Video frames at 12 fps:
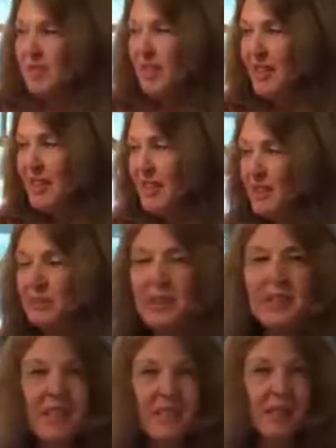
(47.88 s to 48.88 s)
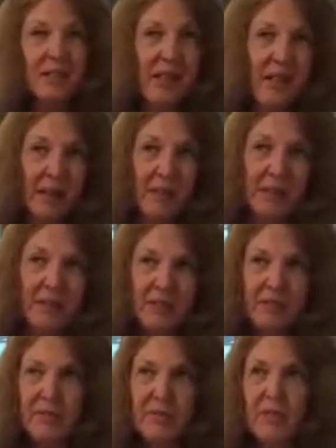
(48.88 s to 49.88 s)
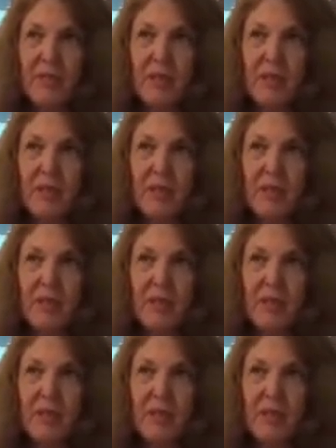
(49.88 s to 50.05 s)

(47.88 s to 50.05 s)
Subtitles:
with the idea about this collaborative